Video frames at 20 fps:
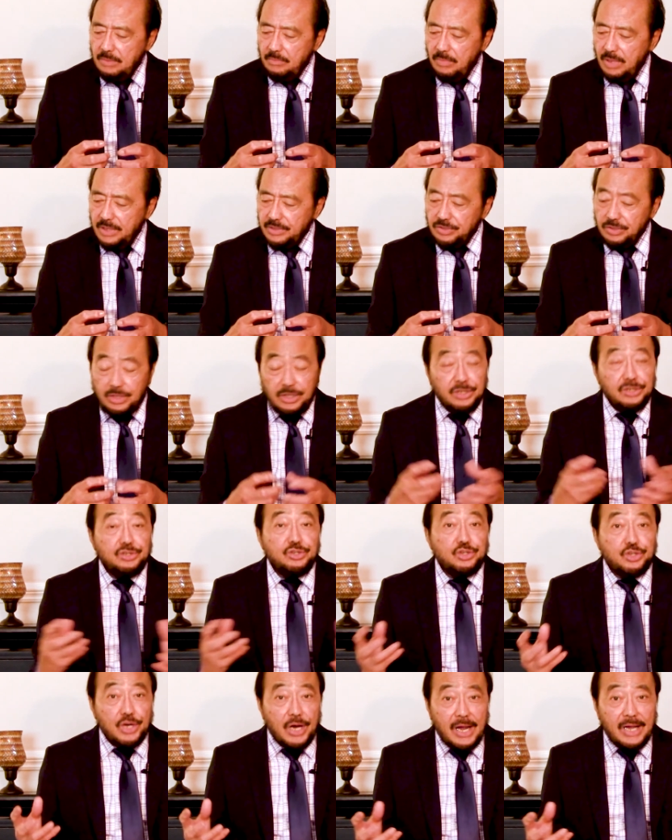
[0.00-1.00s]
But in
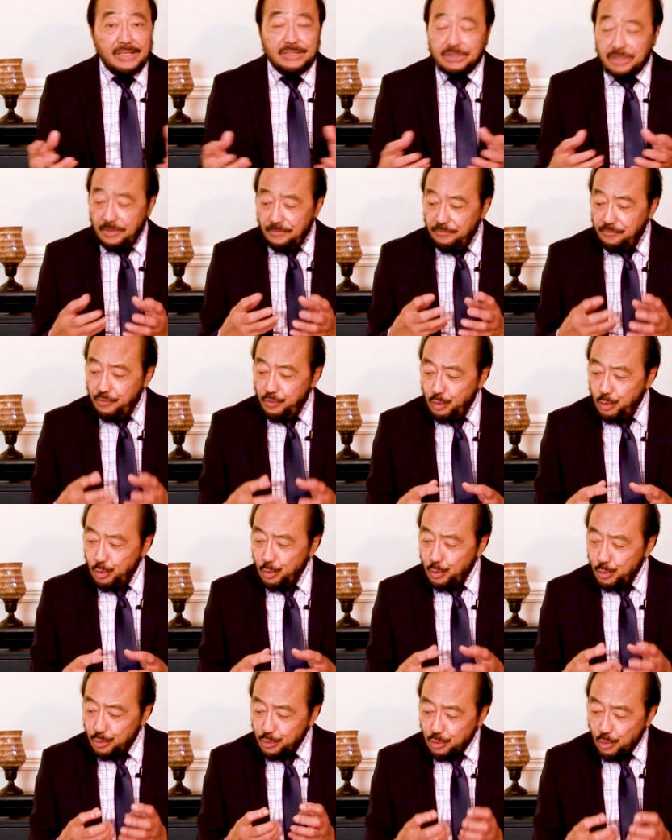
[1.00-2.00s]
just a
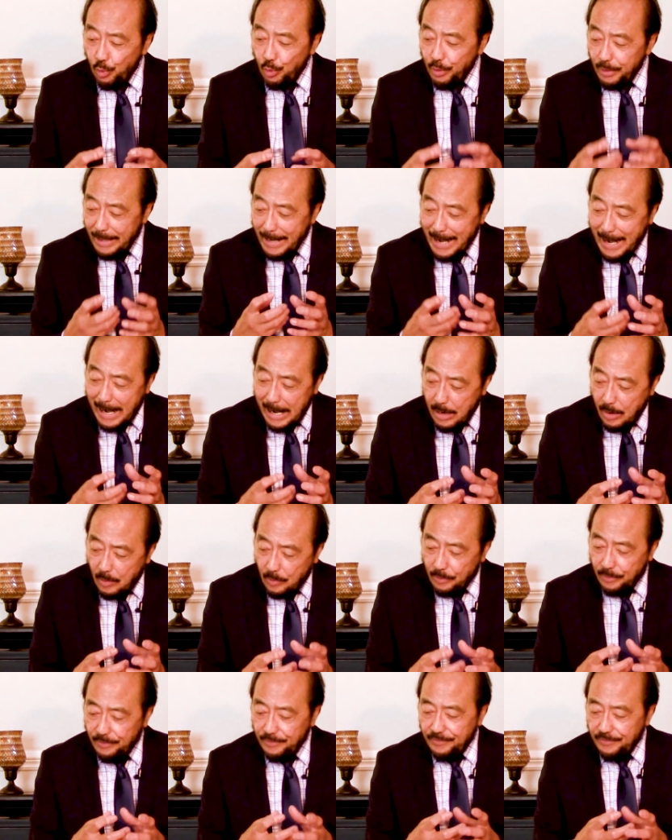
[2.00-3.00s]
few short
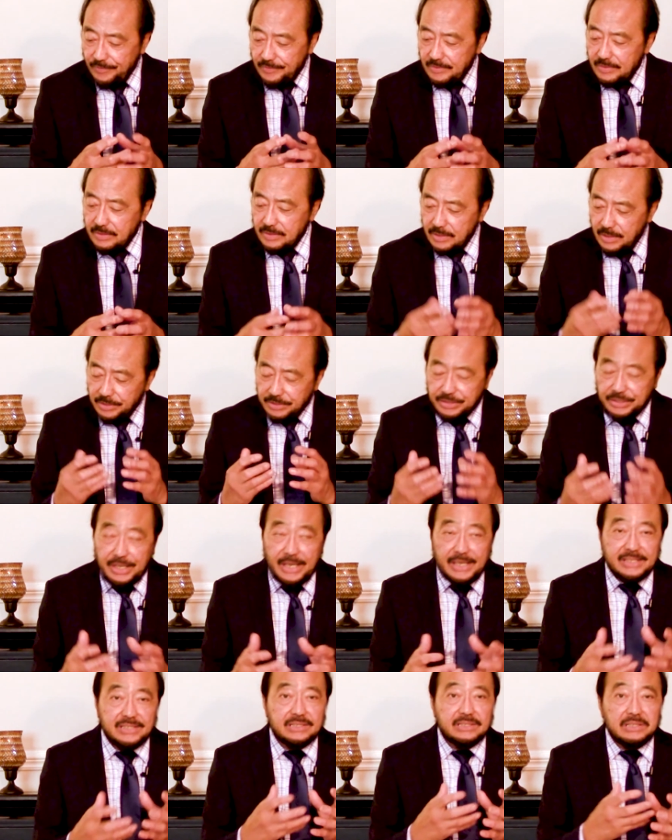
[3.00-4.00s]
hours, the
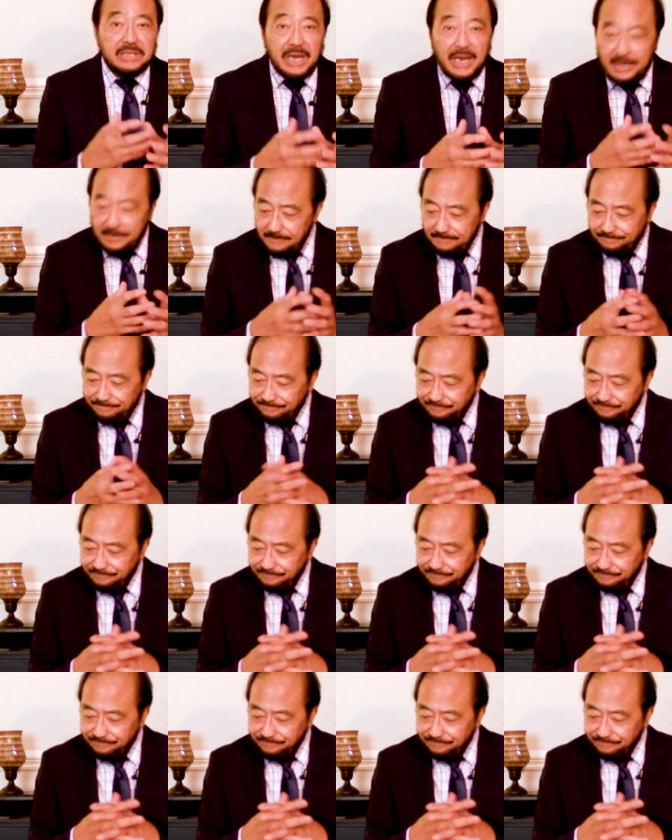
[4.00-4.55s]
test came.